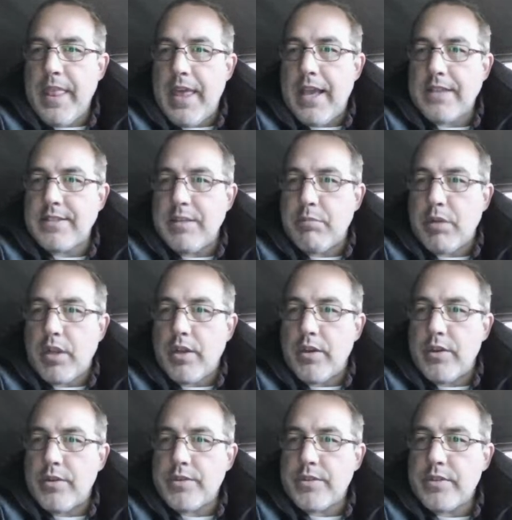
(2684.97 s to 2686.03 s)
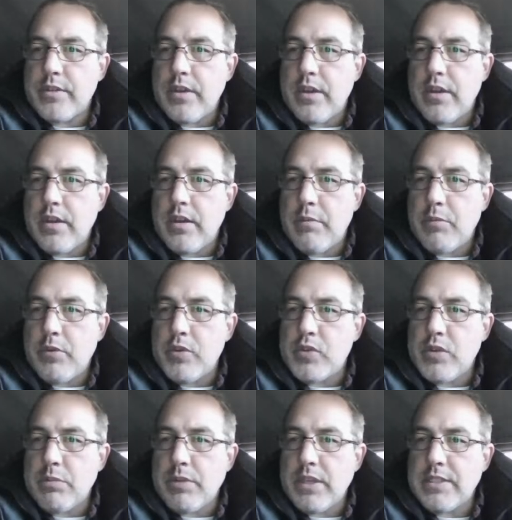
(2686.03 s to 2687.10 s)
XD blows. This
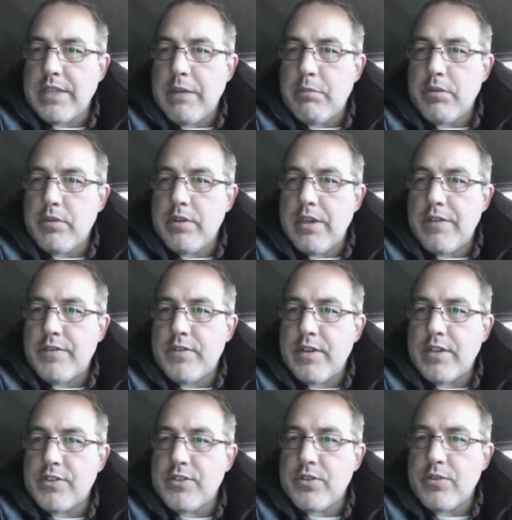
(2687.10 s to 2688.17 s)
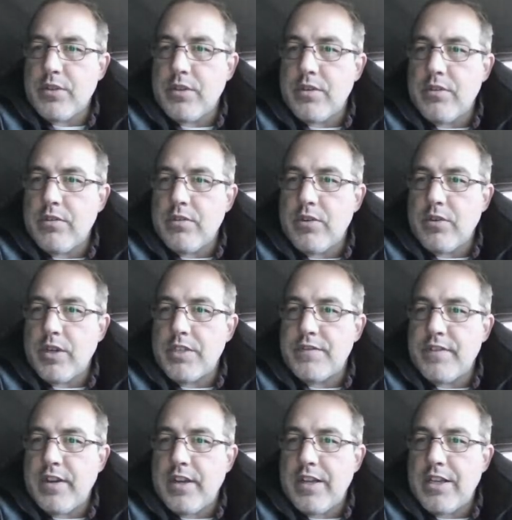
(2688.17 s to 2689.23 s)
took place Hyperblue apps, right? Sold it. No
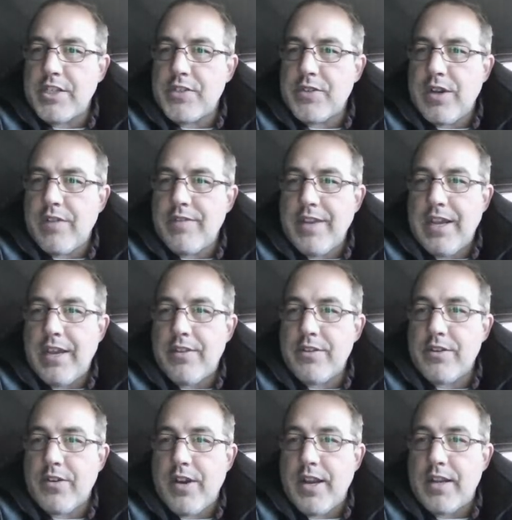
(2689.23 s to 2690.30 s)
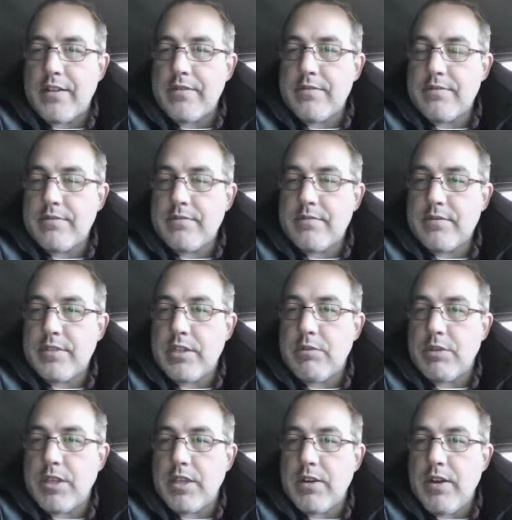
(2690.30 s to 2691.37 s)
noise. Very nice drive. Yeah, they're great. They're
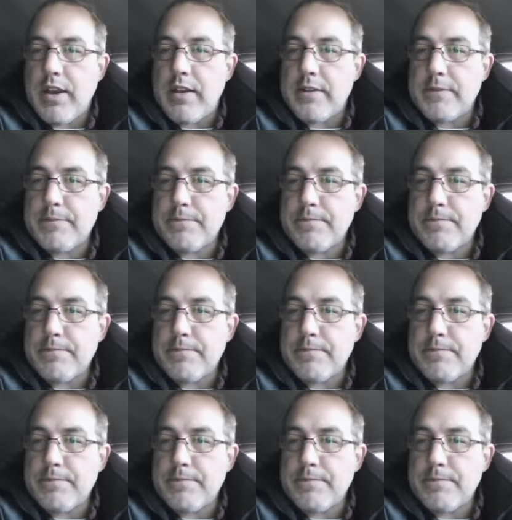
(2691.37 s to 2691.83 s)
really great.